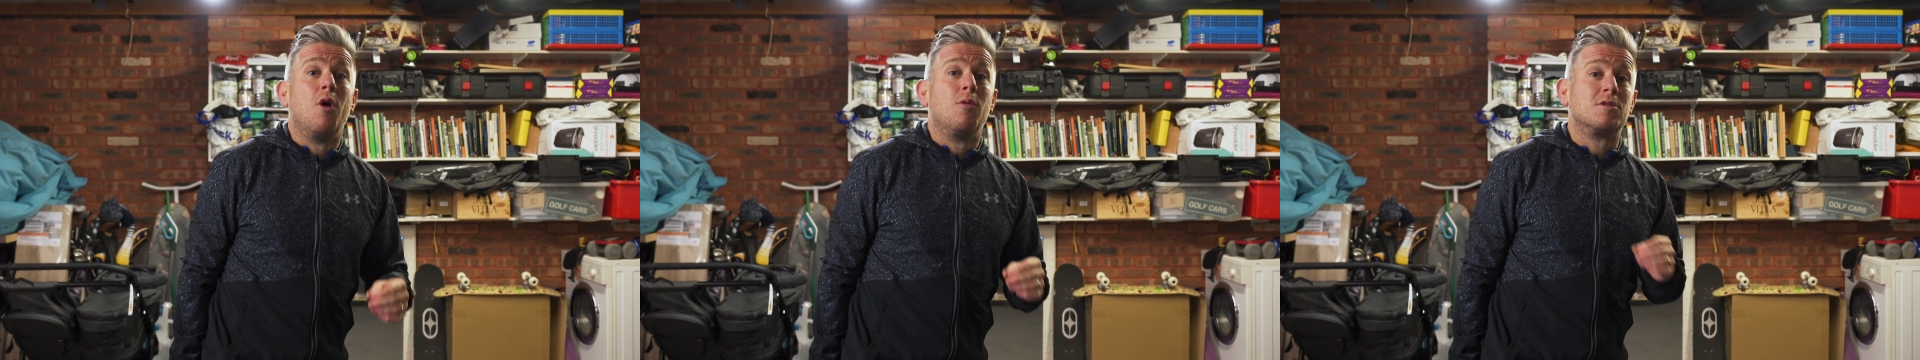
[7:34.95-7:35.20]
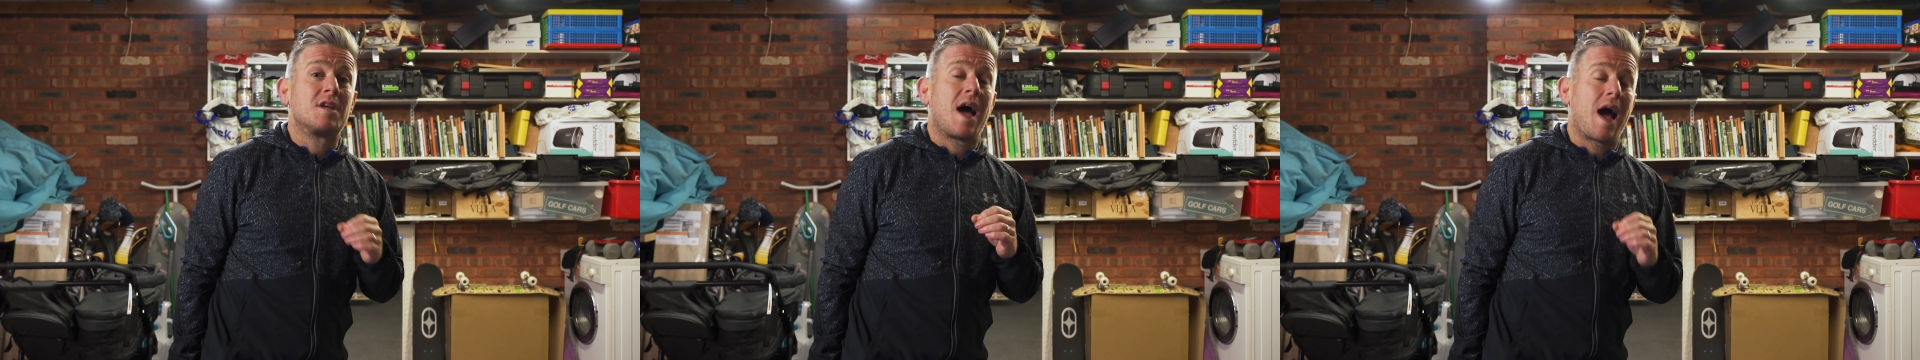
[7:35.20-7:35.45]

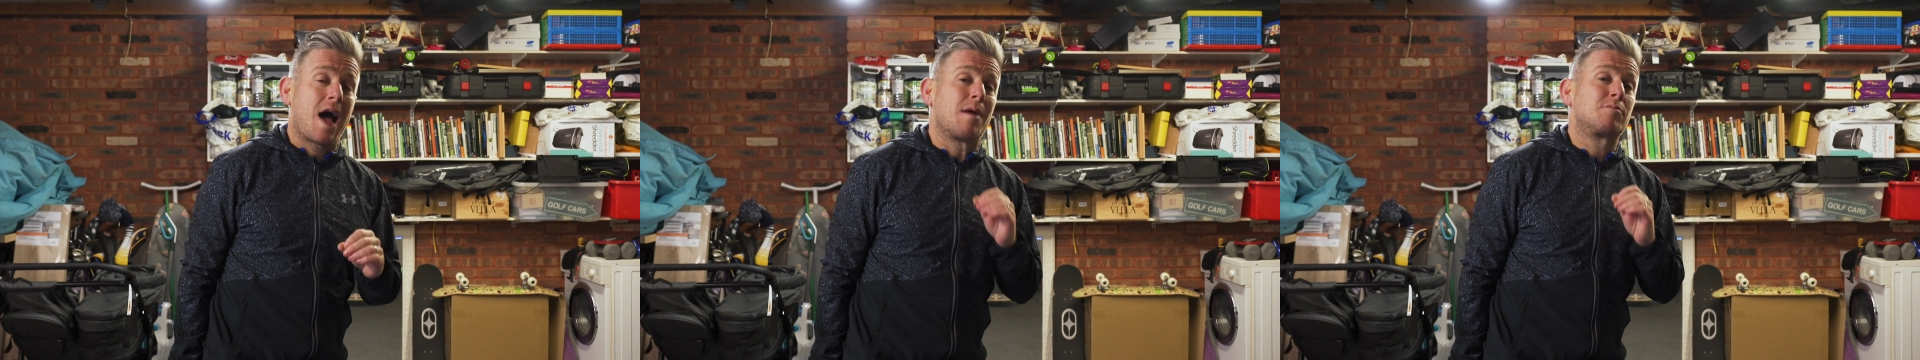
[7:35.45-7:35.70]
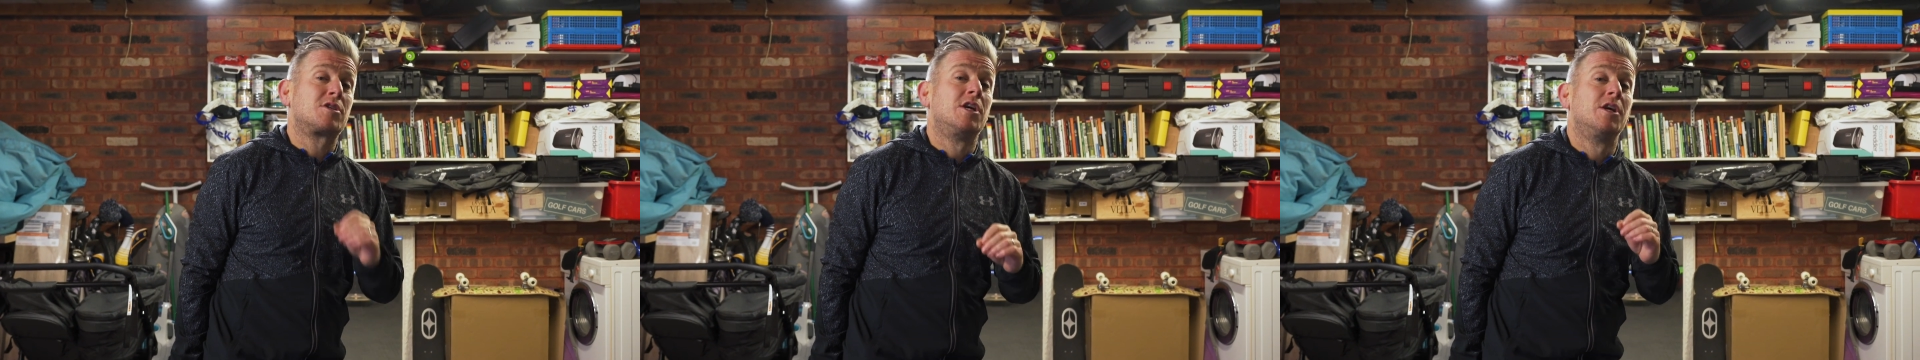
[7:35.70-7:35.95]
was
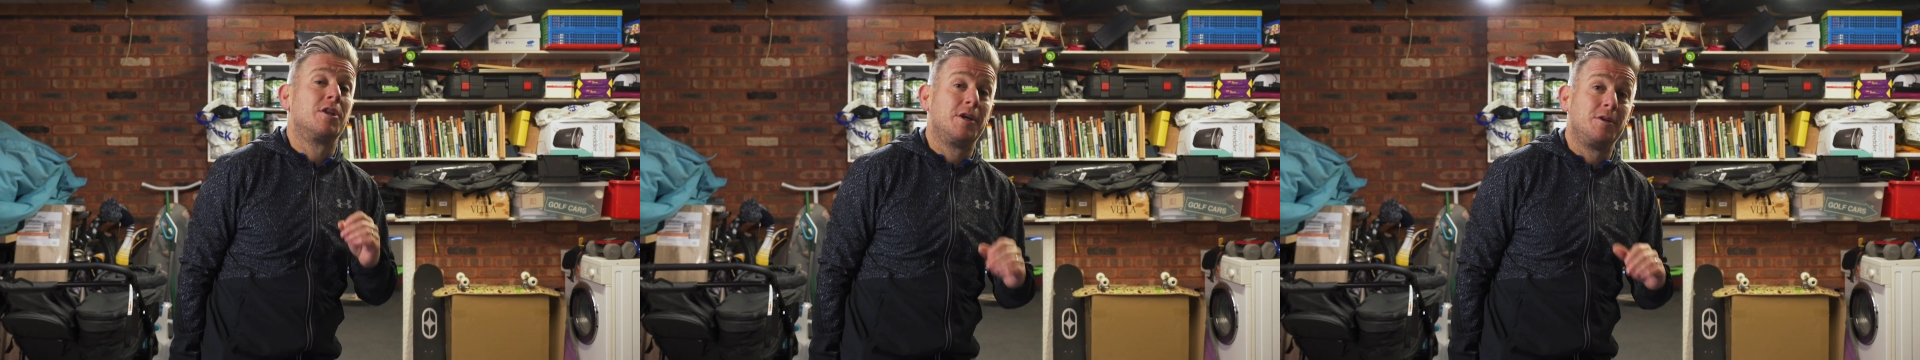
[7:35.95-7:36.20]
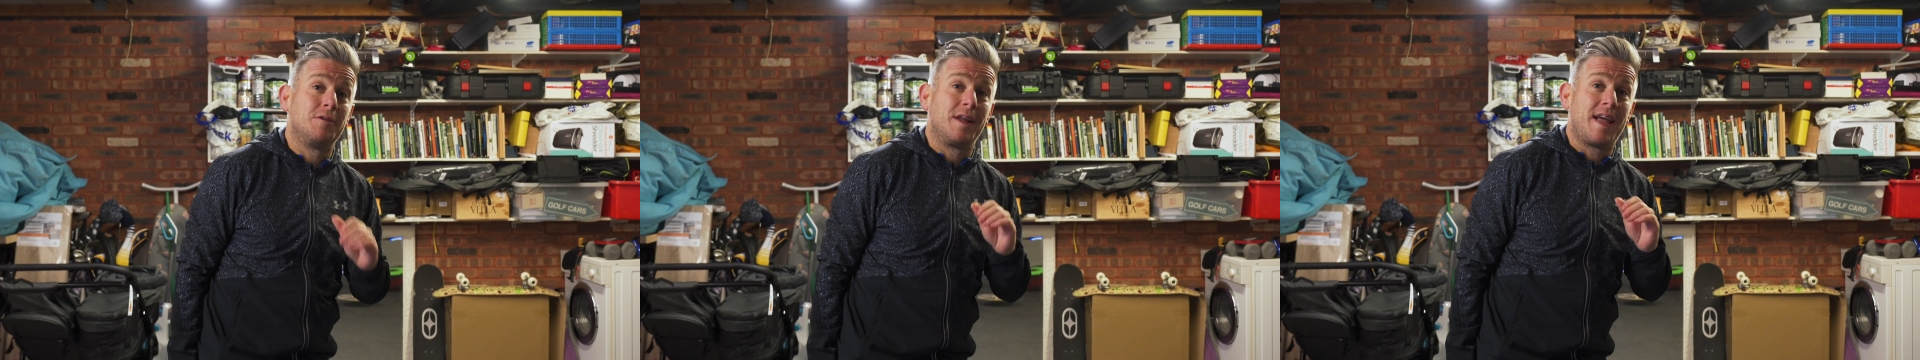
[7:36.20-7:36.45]

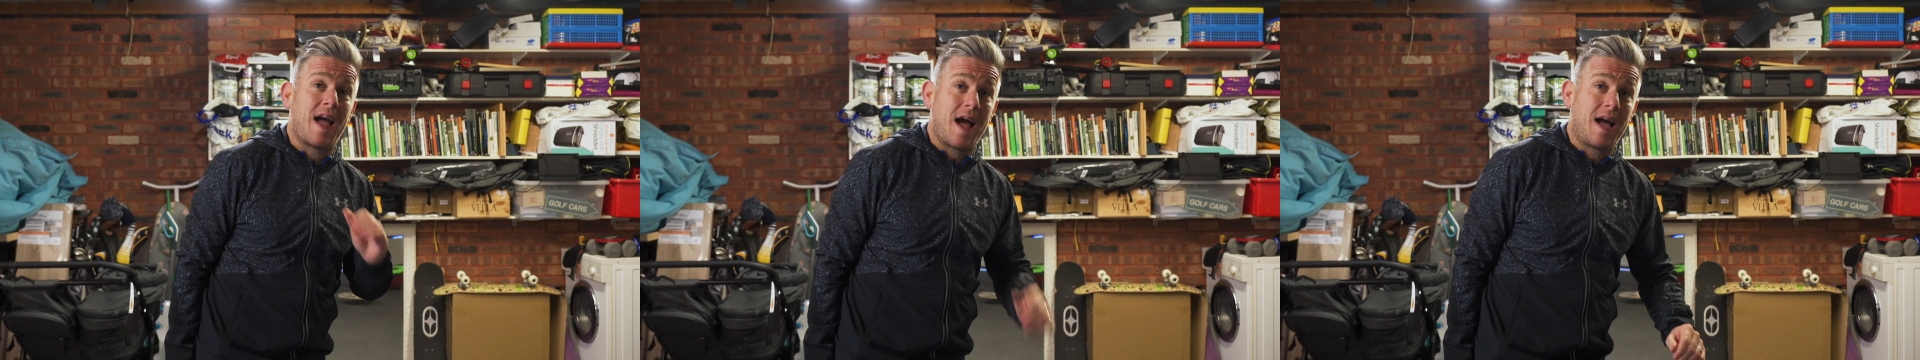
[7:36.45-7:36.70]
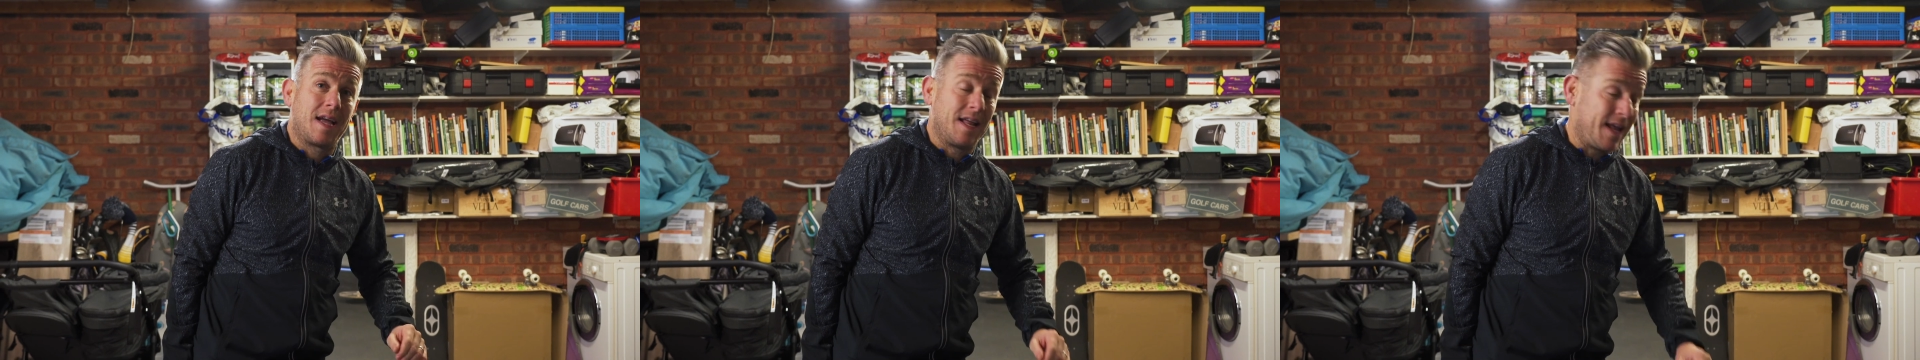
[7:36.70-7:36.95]
absolutely
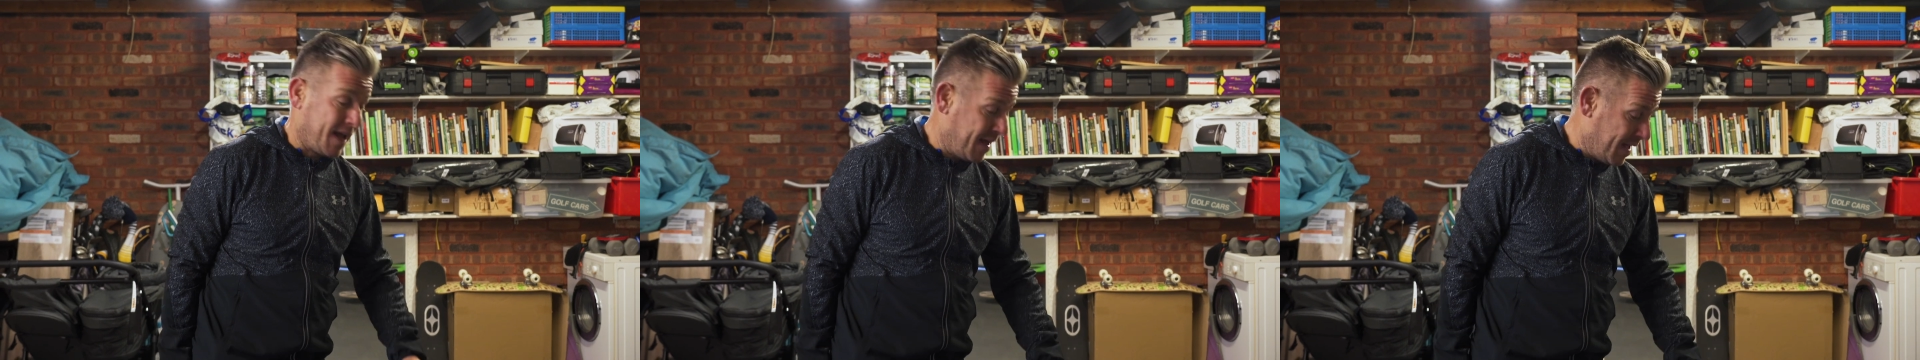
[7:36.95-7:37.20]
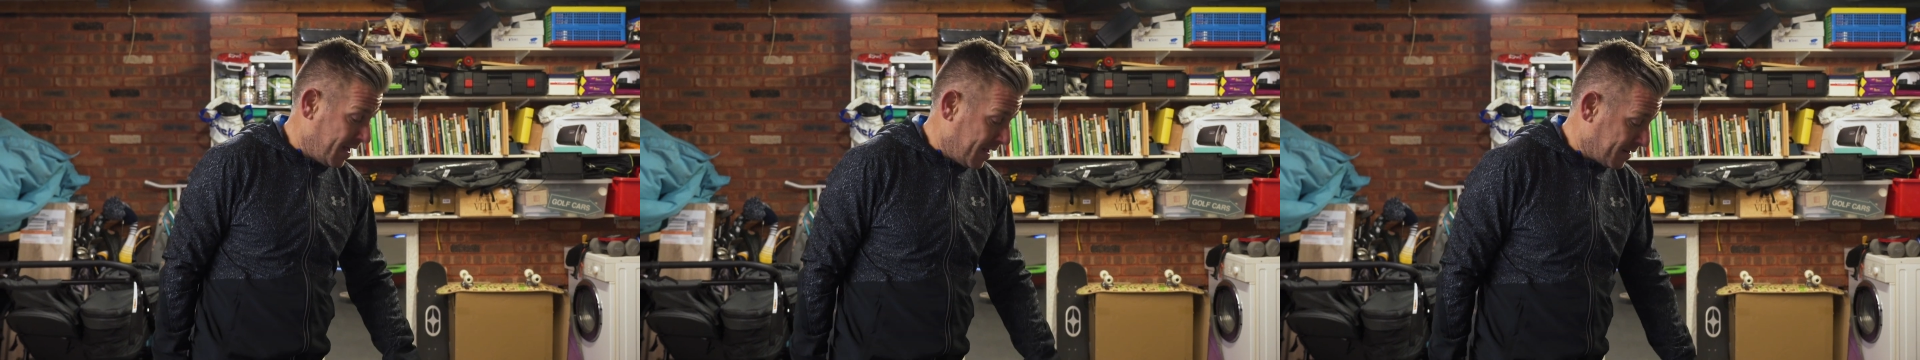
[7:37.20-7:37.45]
agony.
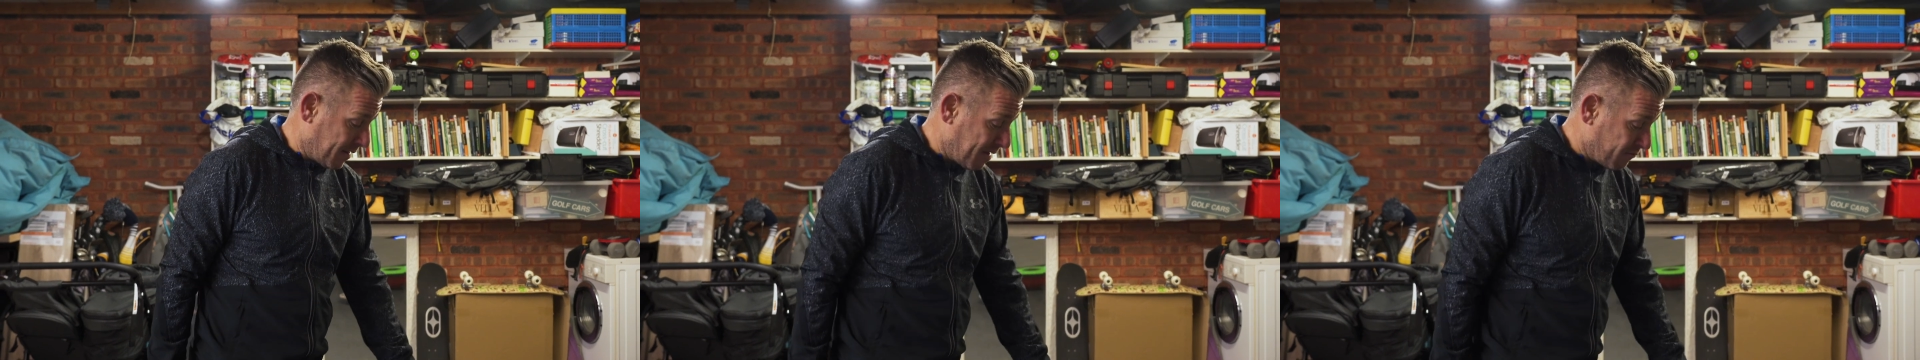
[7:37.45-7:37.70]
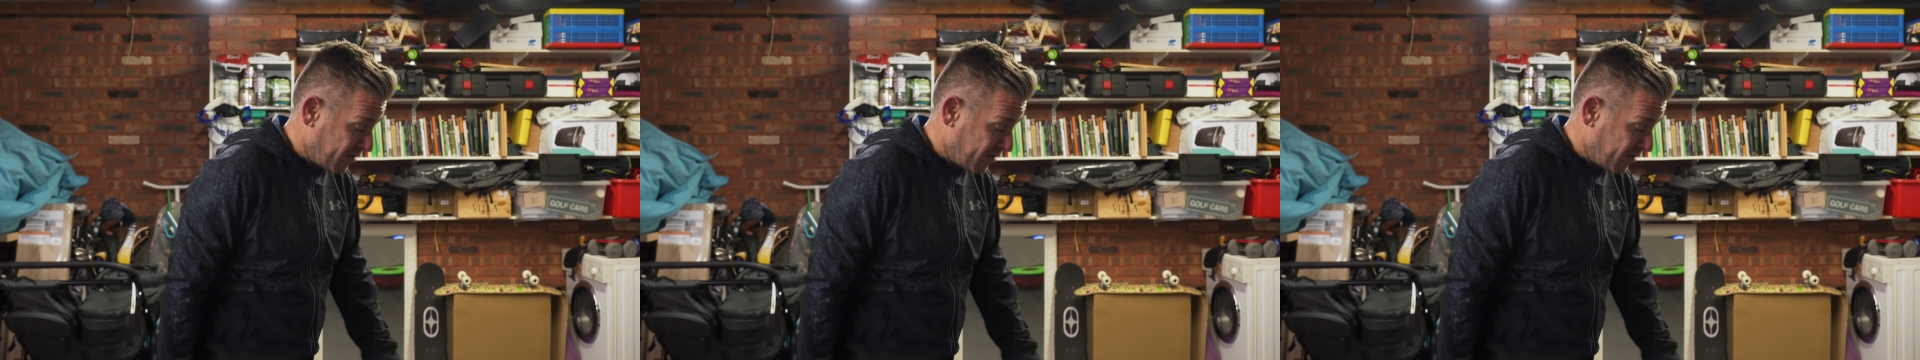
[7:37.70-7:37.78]
Now the